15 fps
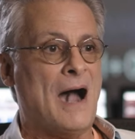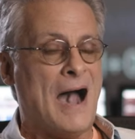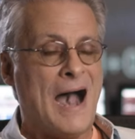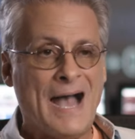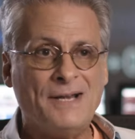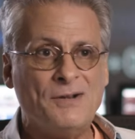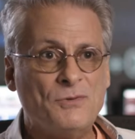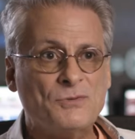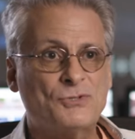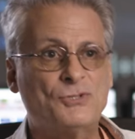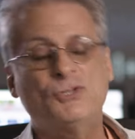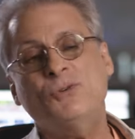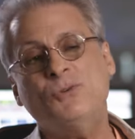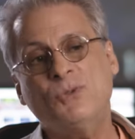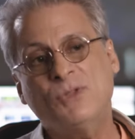I don't
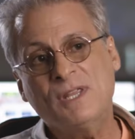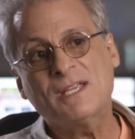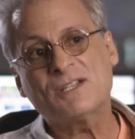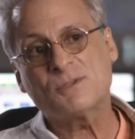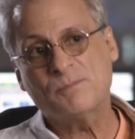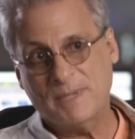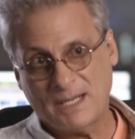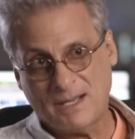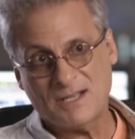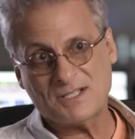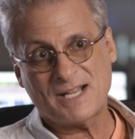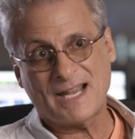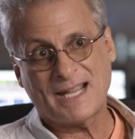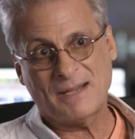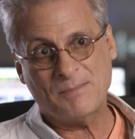do this
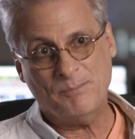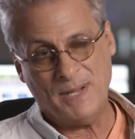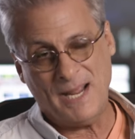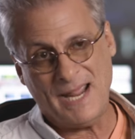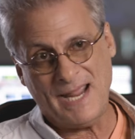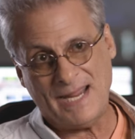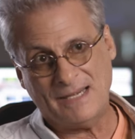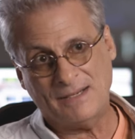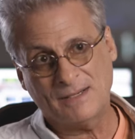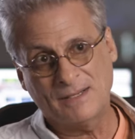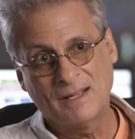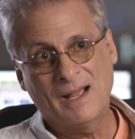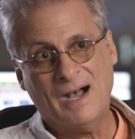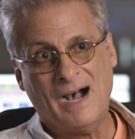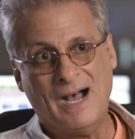because I get paid.
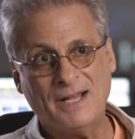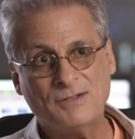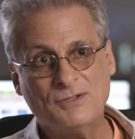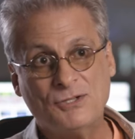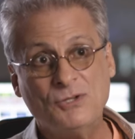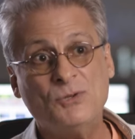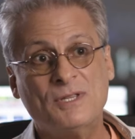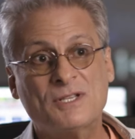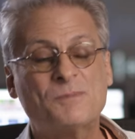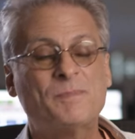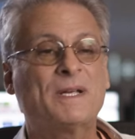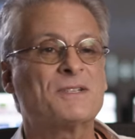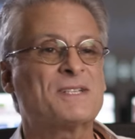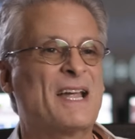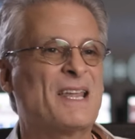I do this
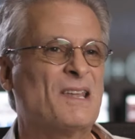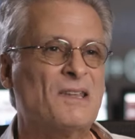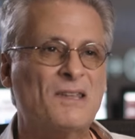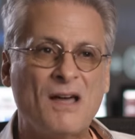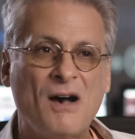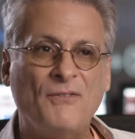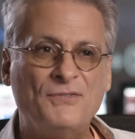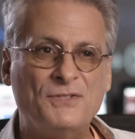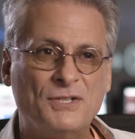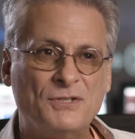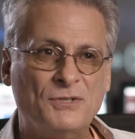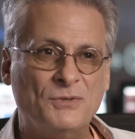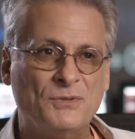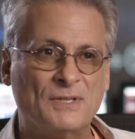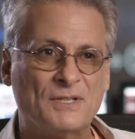because I love to
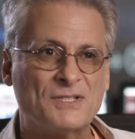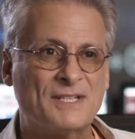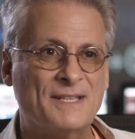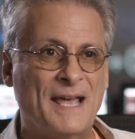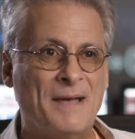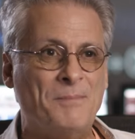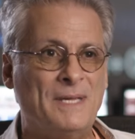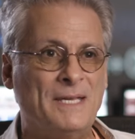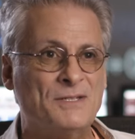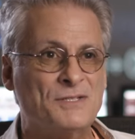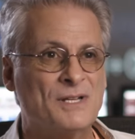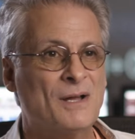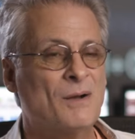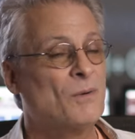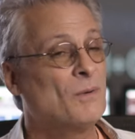do this. And that
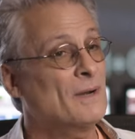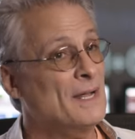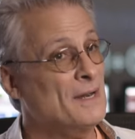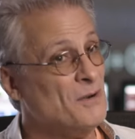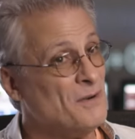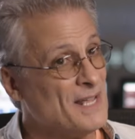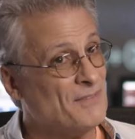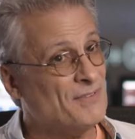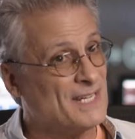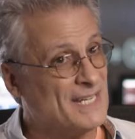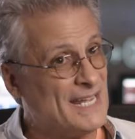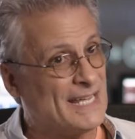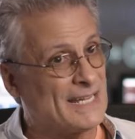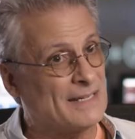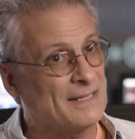means when I don't have a
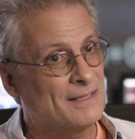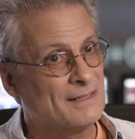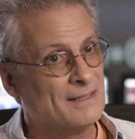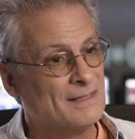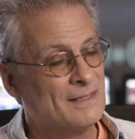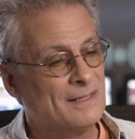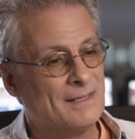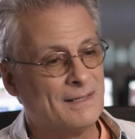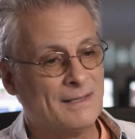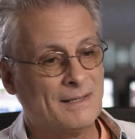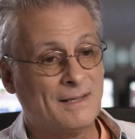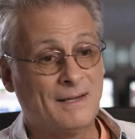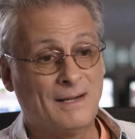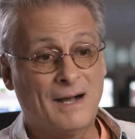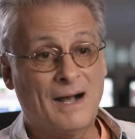gig,
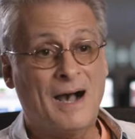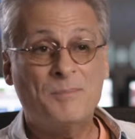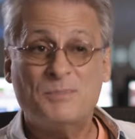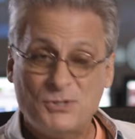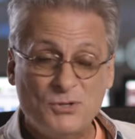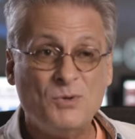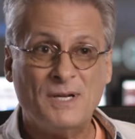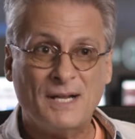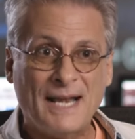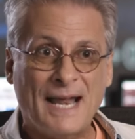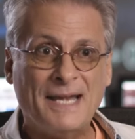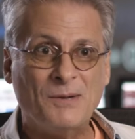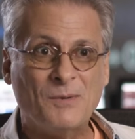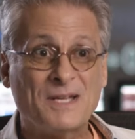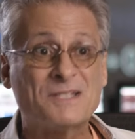I'm doing it
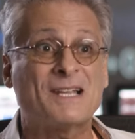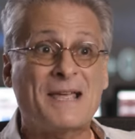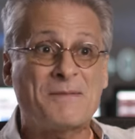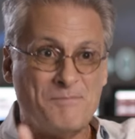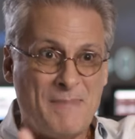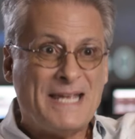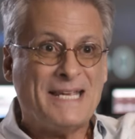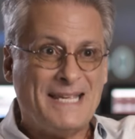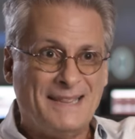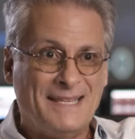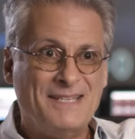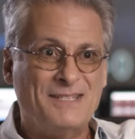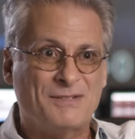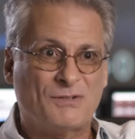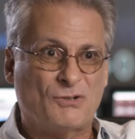anyways, like making
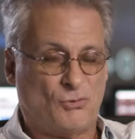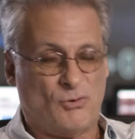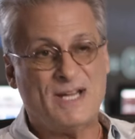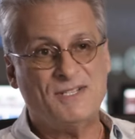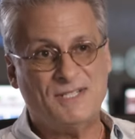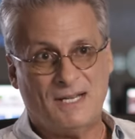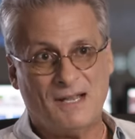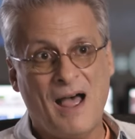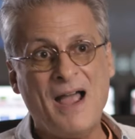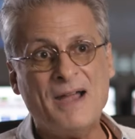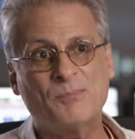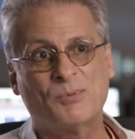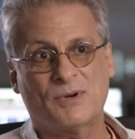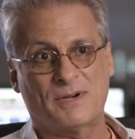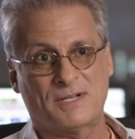these crazy
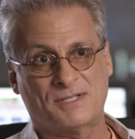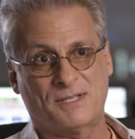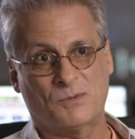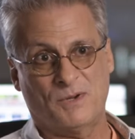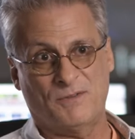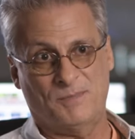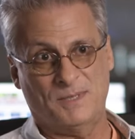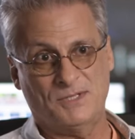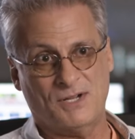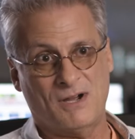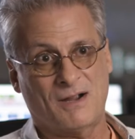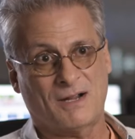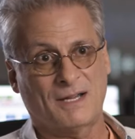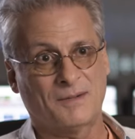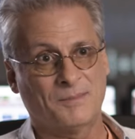libraries that we've been
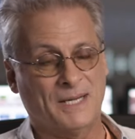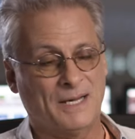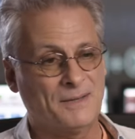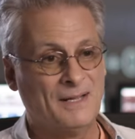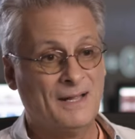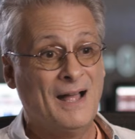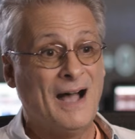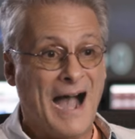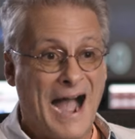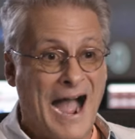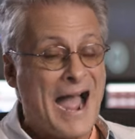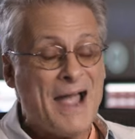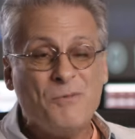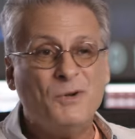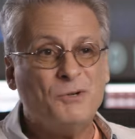talking about.
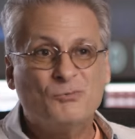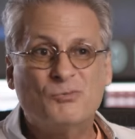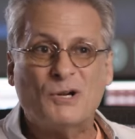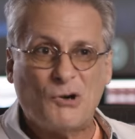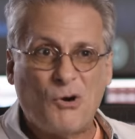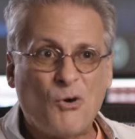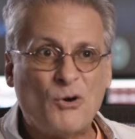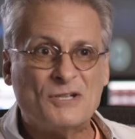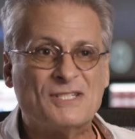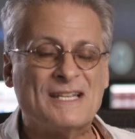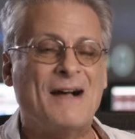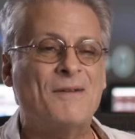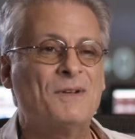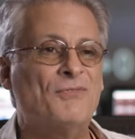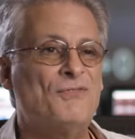I would record
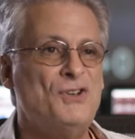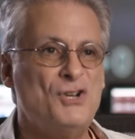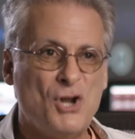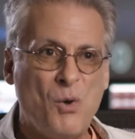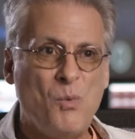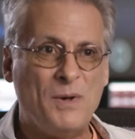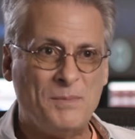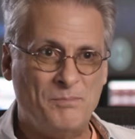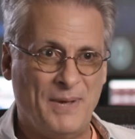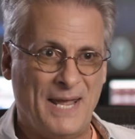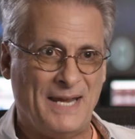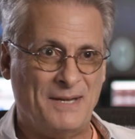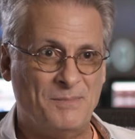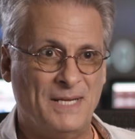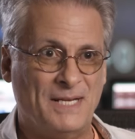sound if no one
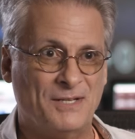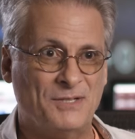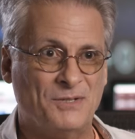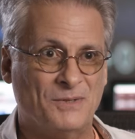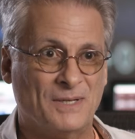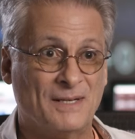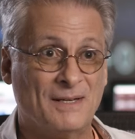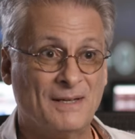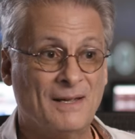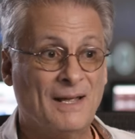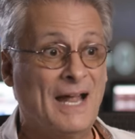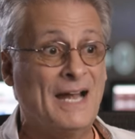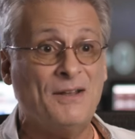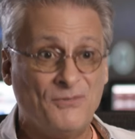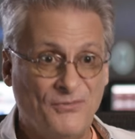paid me to do it.
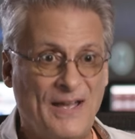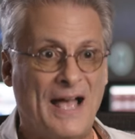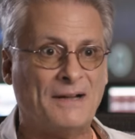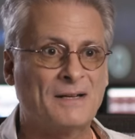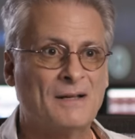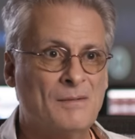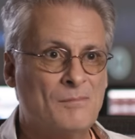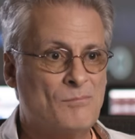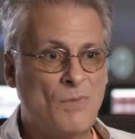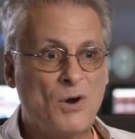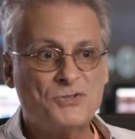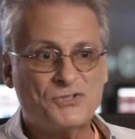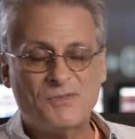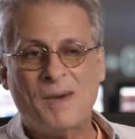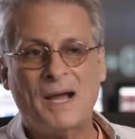And in fact,
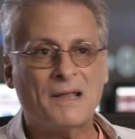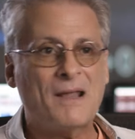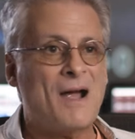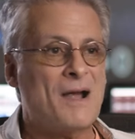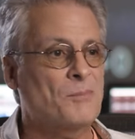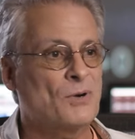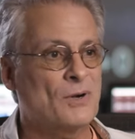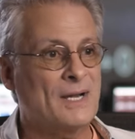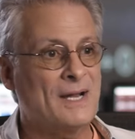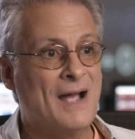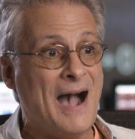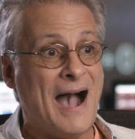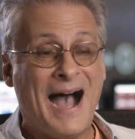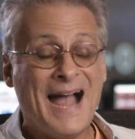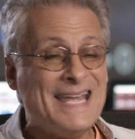most of my library,
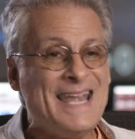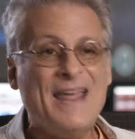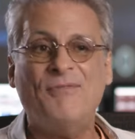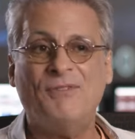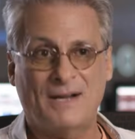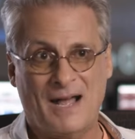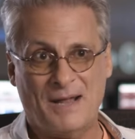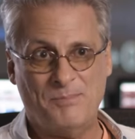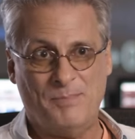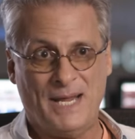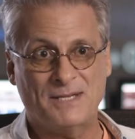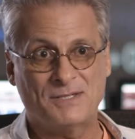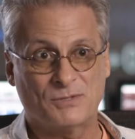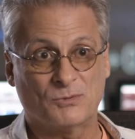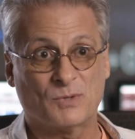I never got
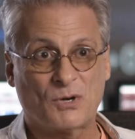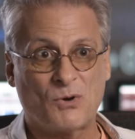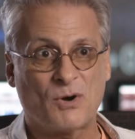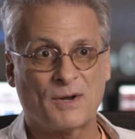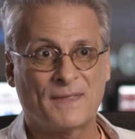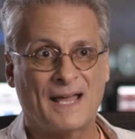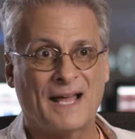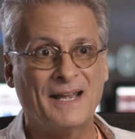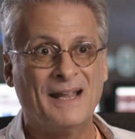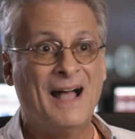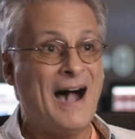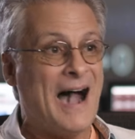paid to record that.